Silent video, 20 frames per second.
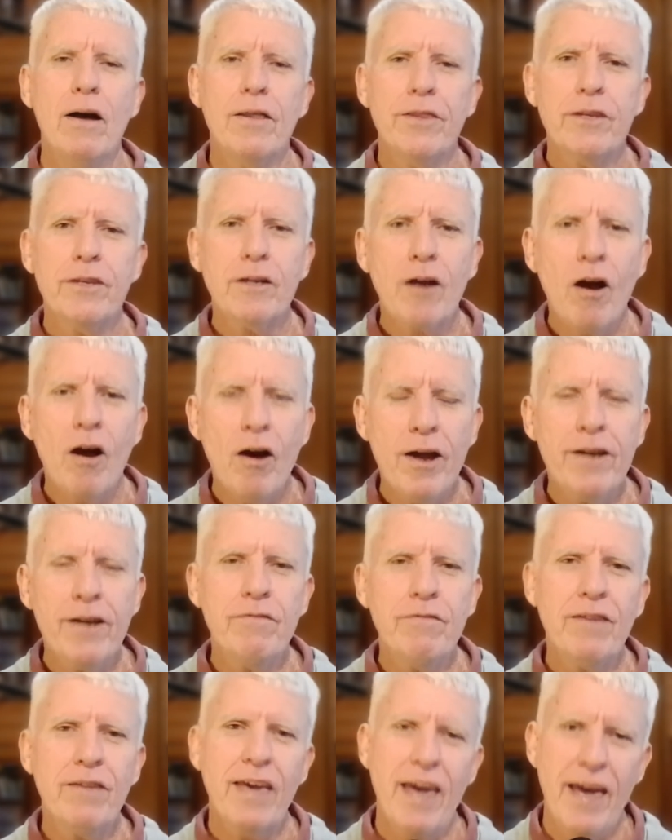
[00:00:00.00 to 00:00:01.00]
the kind
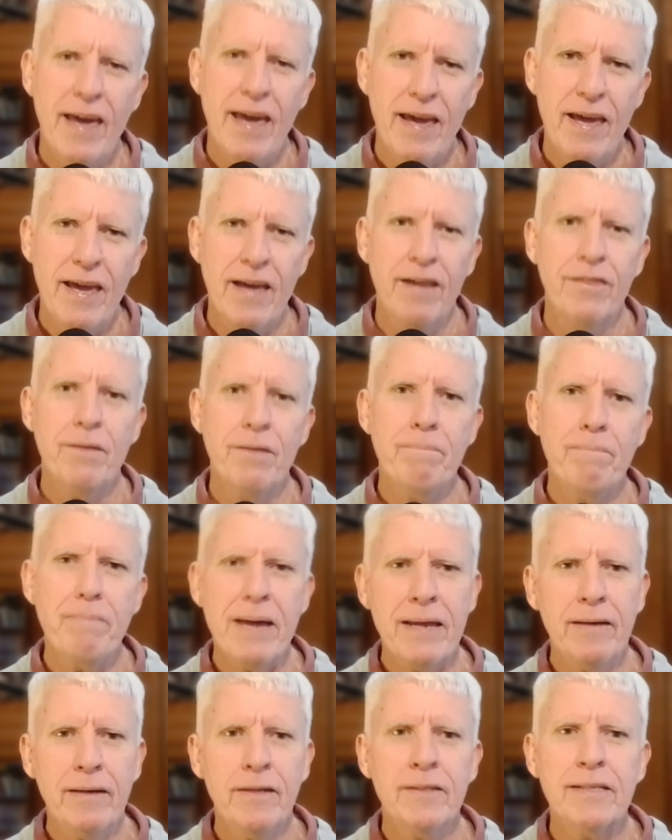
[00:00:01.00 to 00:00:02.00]
of care, the
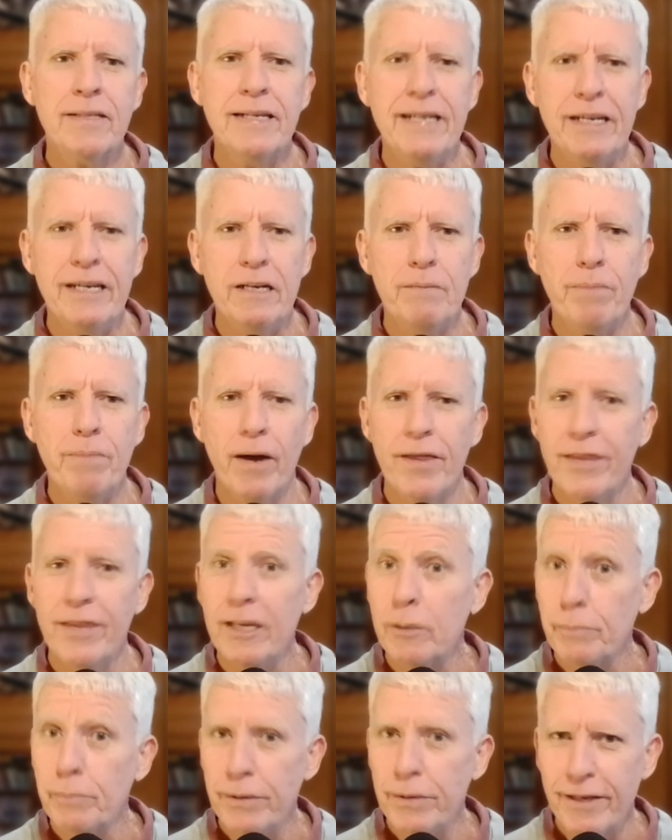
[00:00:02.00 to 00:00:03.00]
maintenance needed by
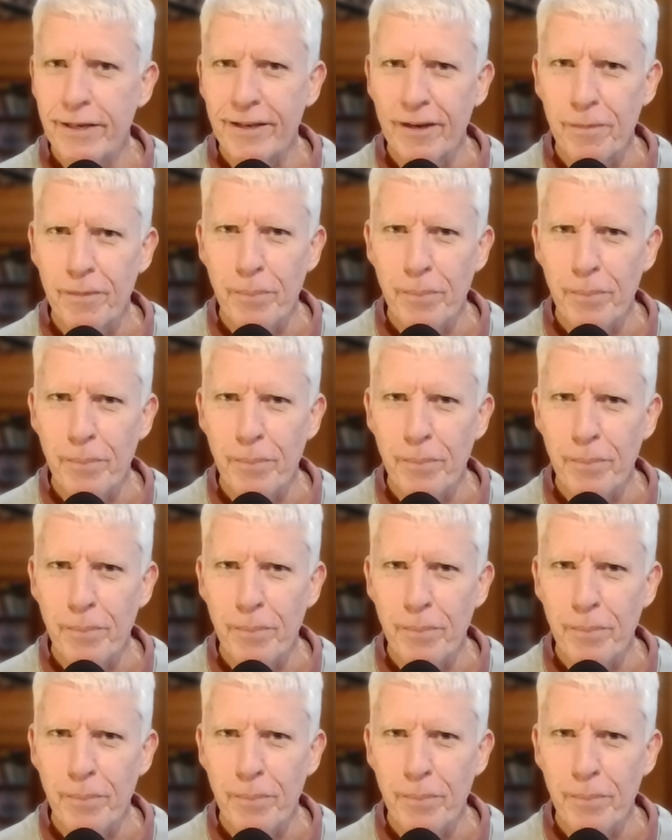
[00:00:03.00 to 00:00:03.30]
these particular